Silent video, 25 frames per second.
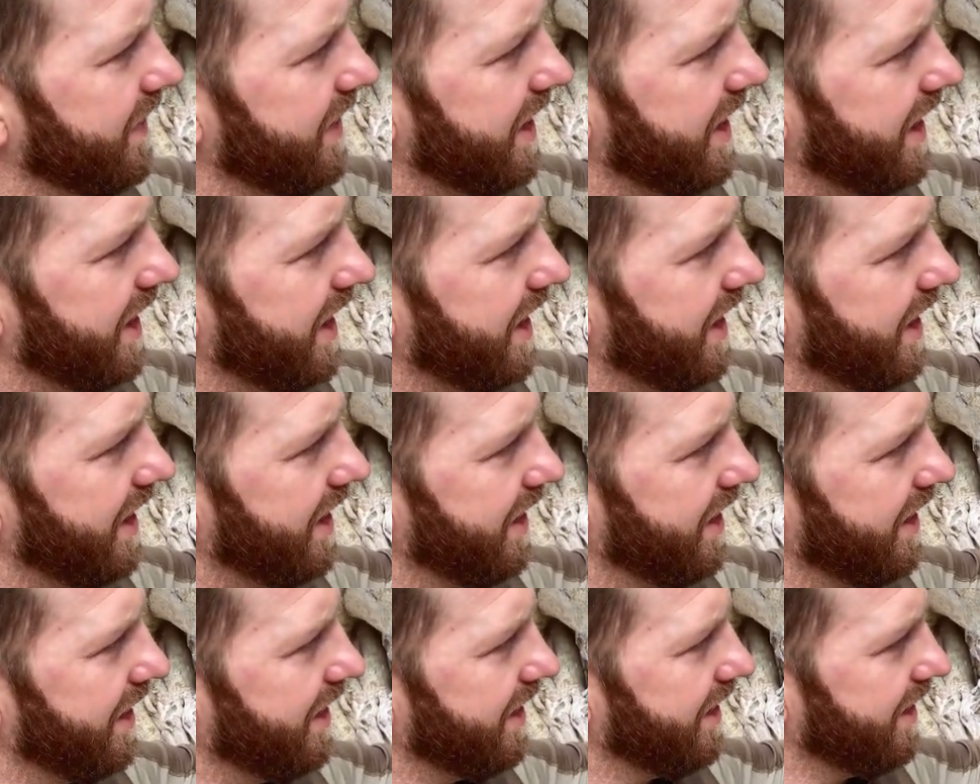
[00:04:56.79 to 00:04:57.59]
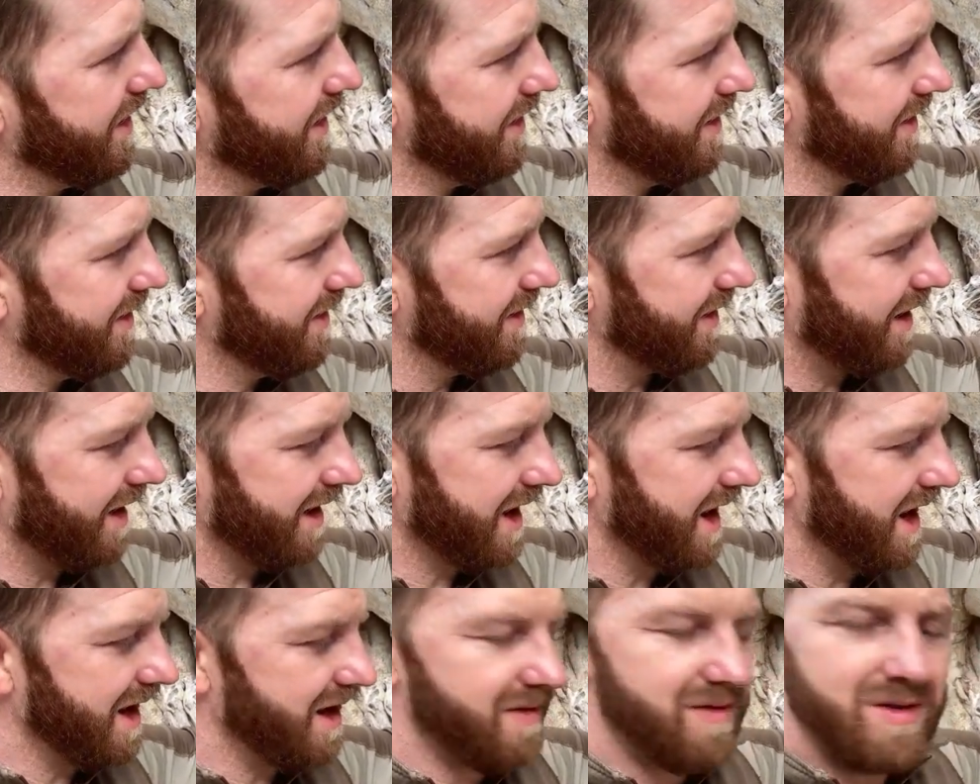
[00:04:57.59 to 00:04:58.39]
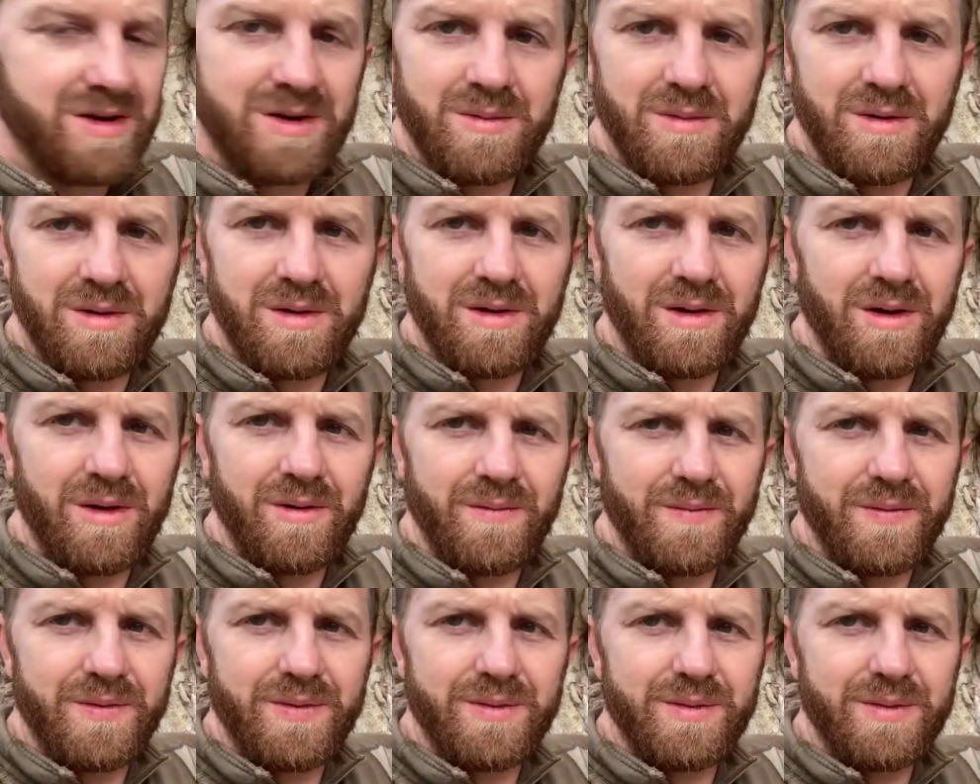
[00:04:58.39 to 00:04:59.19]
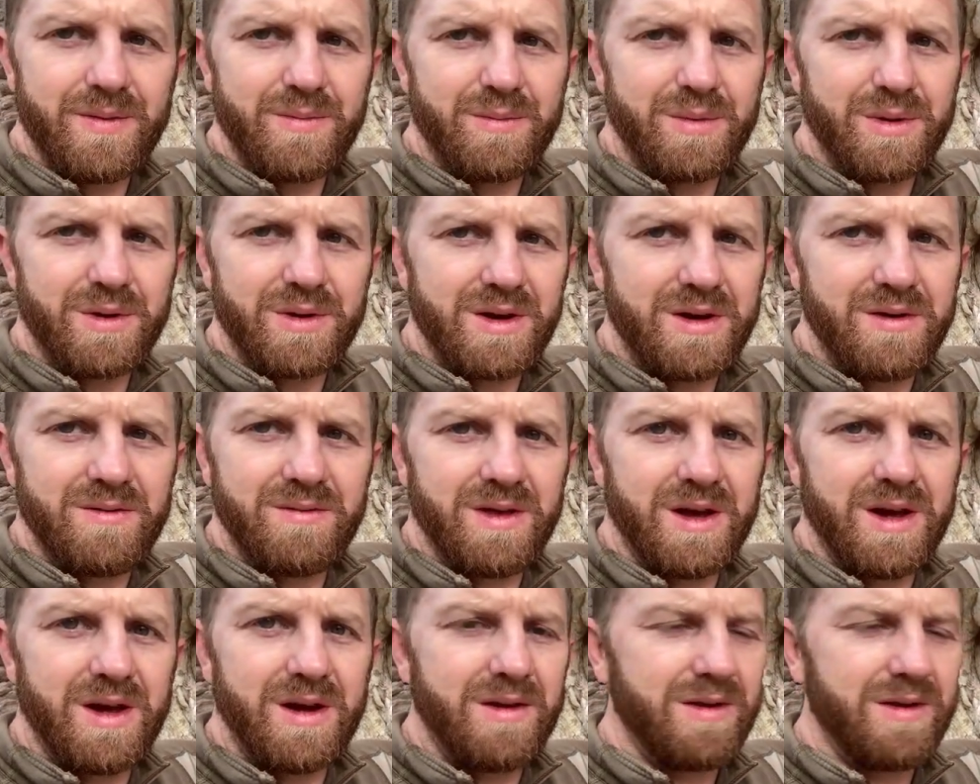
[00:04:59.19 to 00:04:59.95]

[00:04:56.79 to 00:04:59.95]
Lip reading: And I can't even believe that